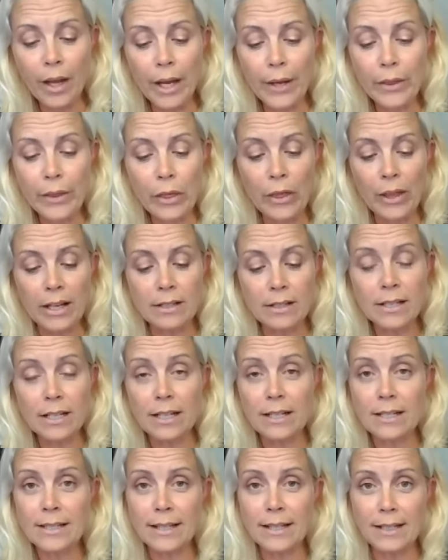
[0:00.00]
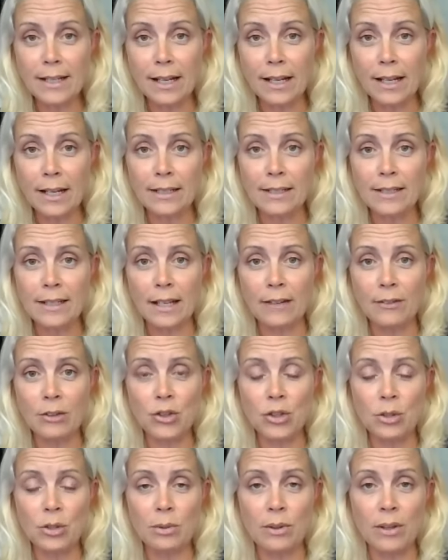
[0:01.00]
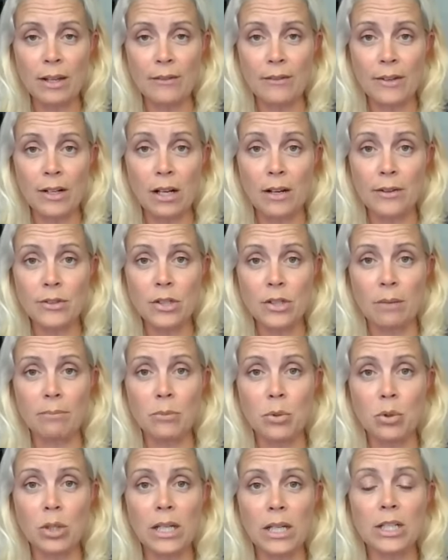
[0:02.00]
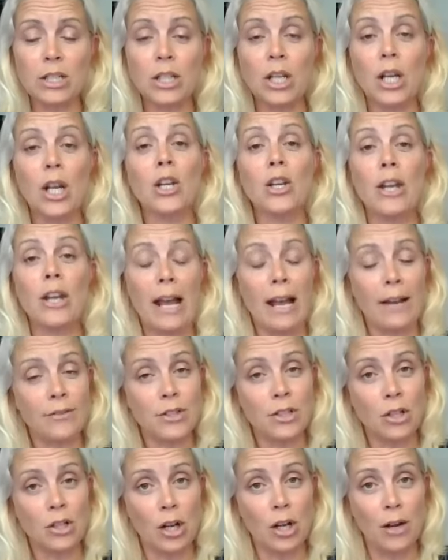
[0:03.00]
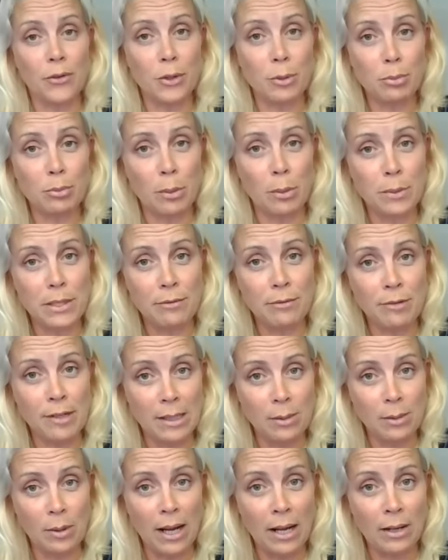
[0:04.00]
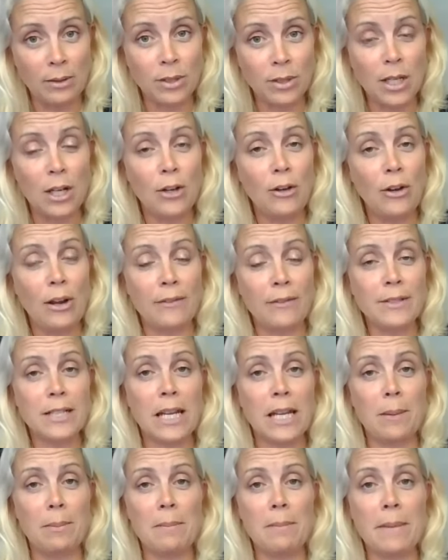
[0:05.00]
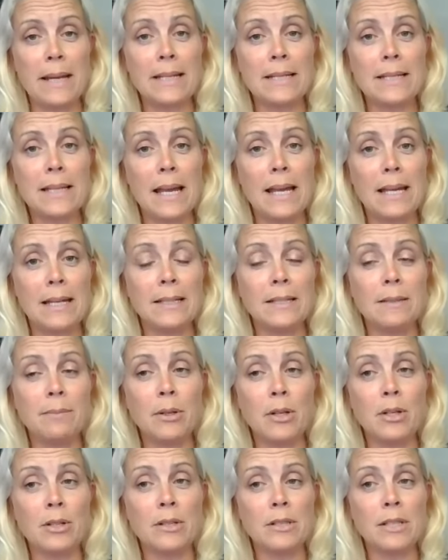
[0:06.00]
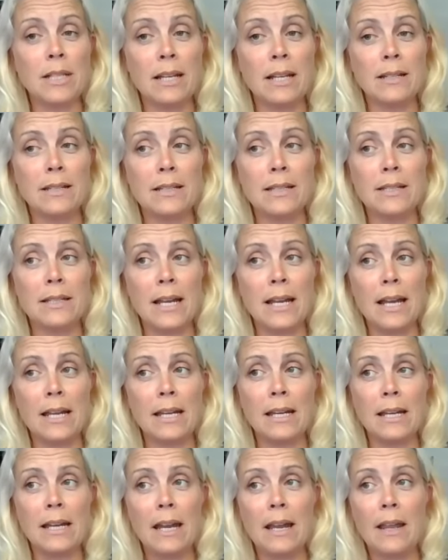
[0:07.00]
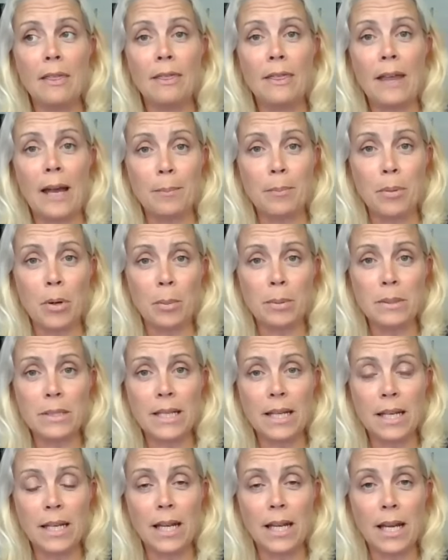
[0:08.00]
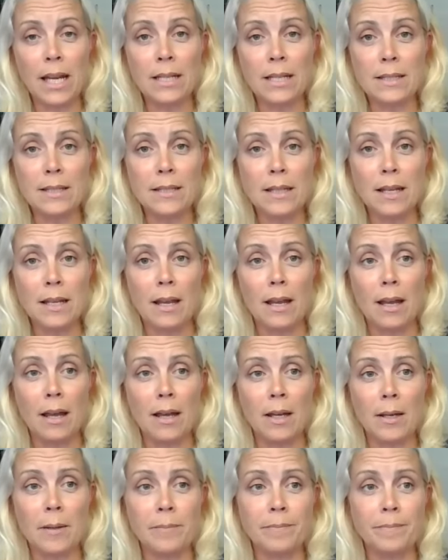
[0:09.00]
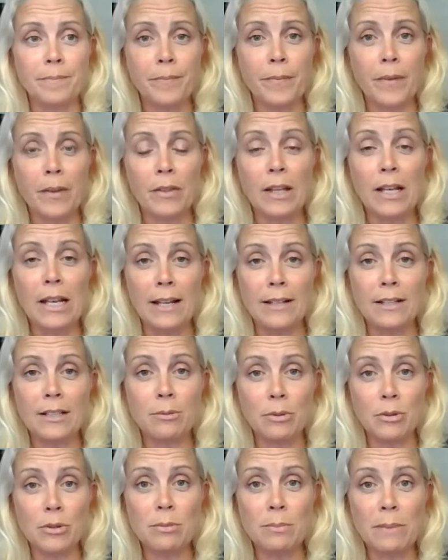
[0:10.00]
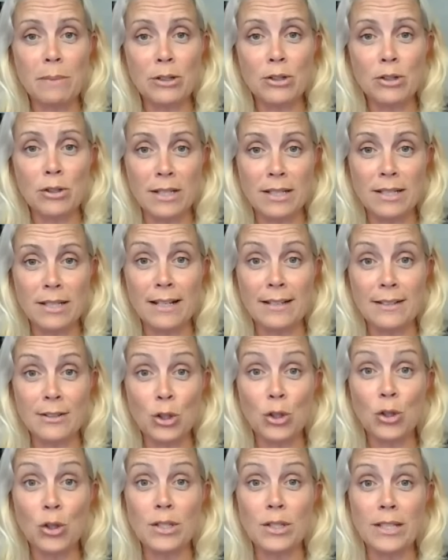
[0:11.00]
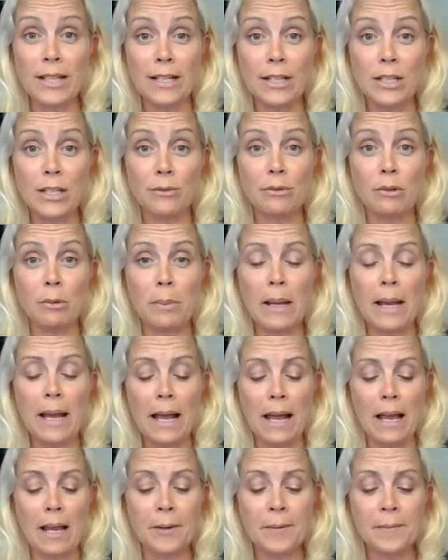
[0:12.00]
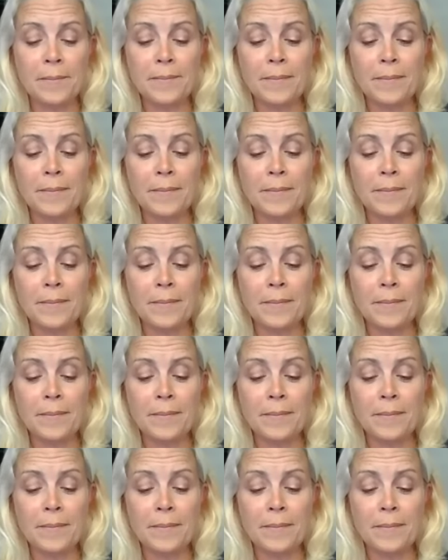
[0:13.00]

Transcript: Other things to consider is that if you do have a lifetime mortgage, you have to look after the property really well. You have to keep it maintained, because at the end of the day, that property is, the lender wants to make sure it stays in a good state of repair.